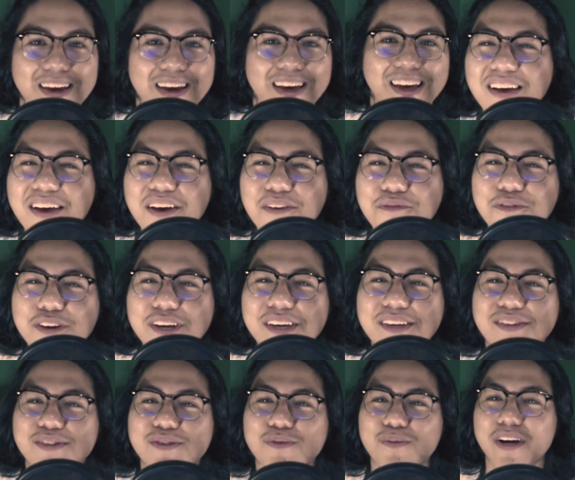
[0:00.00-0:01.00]
I
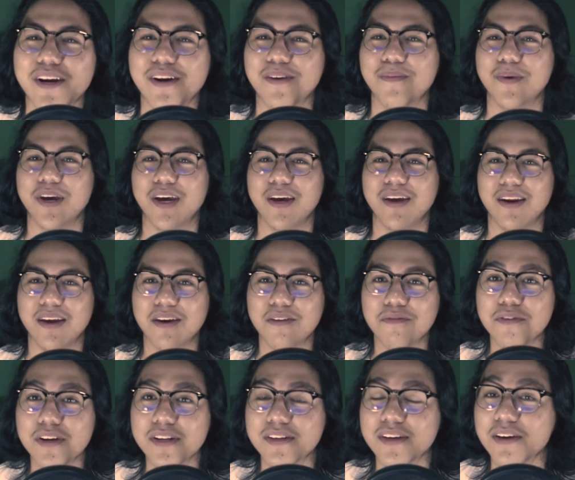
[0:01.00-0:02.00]
freaking swear, man,
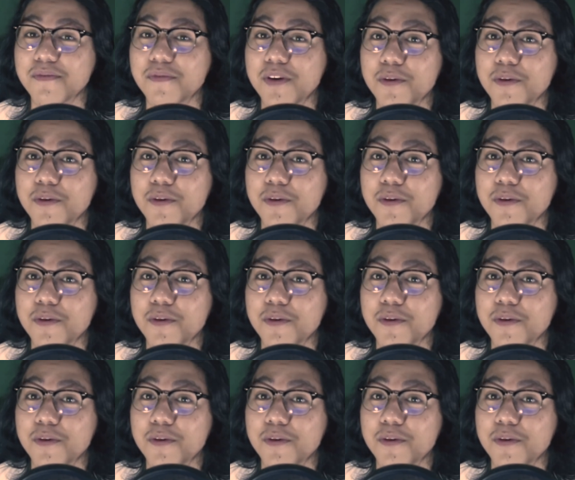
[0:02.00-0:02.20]
every time